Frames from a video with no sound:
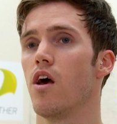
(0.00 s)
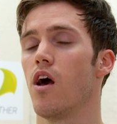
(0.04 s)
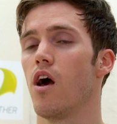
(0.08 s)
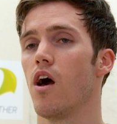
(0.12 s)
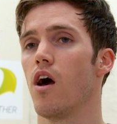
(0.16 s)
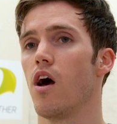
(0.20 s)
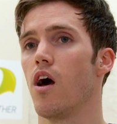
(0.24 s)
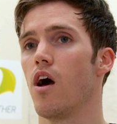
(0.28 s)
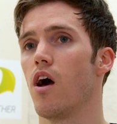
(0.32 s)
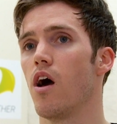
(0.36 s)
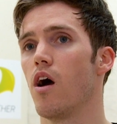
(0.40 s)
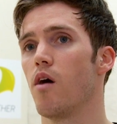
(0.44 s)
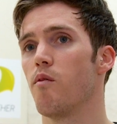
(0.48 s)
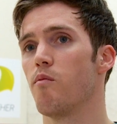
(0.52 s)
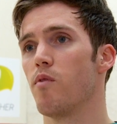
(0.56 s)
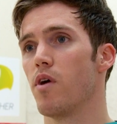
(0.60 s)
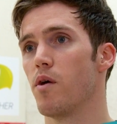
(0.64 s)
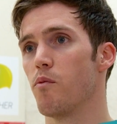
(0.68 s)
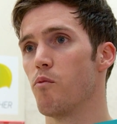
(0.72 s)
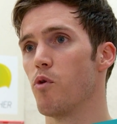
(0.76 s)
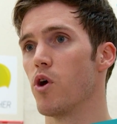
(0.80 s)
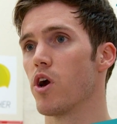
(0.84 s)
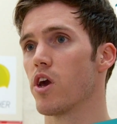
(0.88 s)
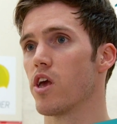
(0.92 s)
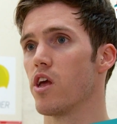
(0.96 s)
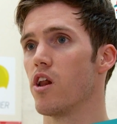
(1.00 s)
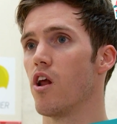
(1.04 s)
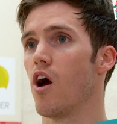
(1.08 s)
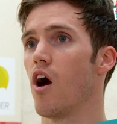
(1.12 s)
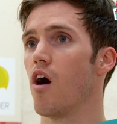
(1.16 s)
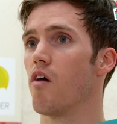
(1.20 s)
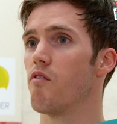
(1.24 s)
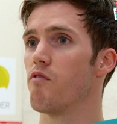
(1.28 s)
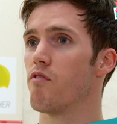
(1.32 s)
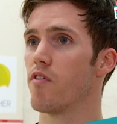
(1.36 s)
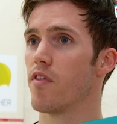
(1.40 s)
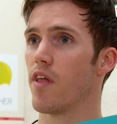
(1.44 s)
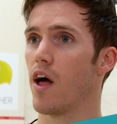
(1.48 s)
and working
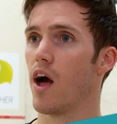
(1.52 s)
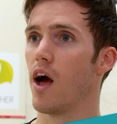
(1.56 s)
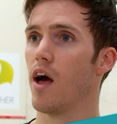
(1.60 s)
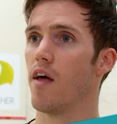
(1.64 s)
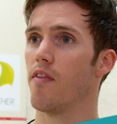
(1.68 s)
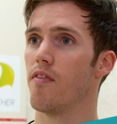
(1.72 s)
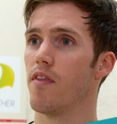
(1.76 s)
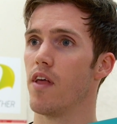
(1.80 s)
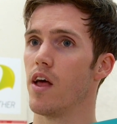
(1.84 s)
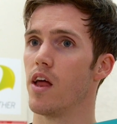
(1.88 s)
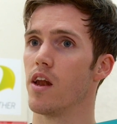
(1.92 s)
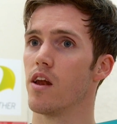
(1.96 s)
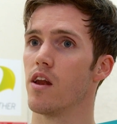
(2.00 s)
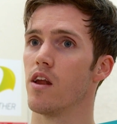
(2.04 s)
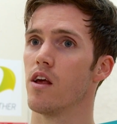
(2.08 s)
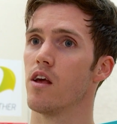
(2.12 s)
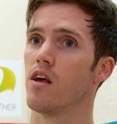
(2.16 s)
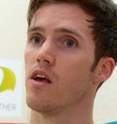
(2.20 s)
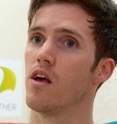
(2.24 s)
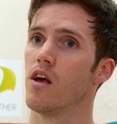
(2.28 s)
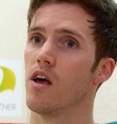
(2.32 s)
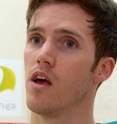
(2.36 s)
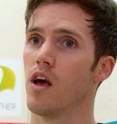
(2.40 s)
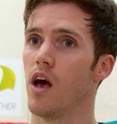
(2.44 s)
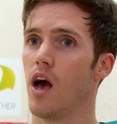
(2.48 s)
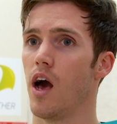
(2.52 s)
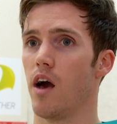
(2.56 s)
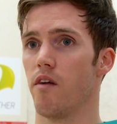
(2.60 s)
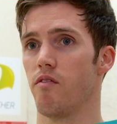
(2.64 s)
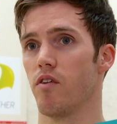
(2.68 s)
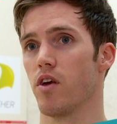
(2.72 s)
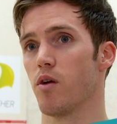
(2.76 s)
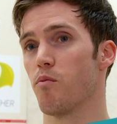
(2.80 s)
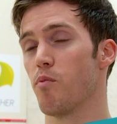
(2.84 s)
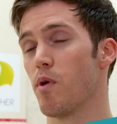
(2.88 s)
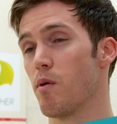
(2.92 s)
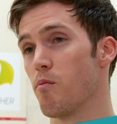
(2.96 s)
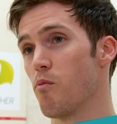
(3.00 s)
hard for that, and then
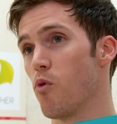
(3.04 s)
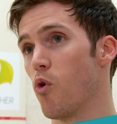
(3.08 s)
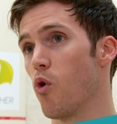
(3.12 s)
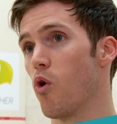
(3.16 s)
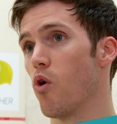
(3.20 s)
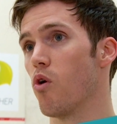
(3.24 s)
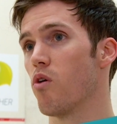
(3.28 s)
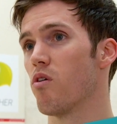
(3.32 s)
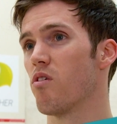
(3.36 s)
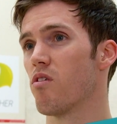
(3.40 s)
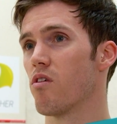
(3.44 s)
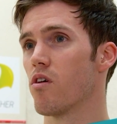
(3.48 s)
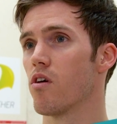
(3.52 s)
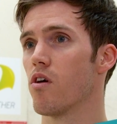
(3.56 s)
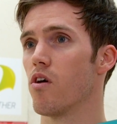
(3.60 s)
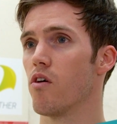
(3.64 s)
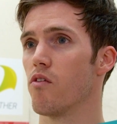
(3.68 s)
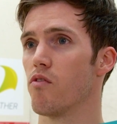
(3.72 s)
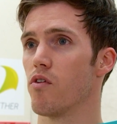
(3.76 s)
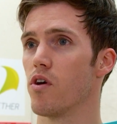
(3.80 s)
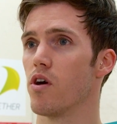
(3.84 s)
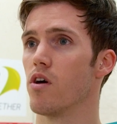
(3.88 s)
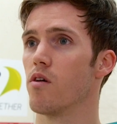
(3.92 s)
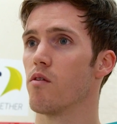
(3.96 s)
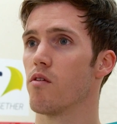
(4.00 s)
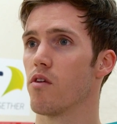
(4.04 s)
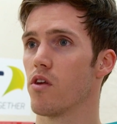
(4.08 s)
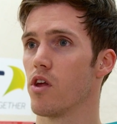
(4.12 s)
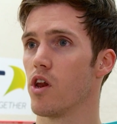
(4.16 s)
having a bit more of a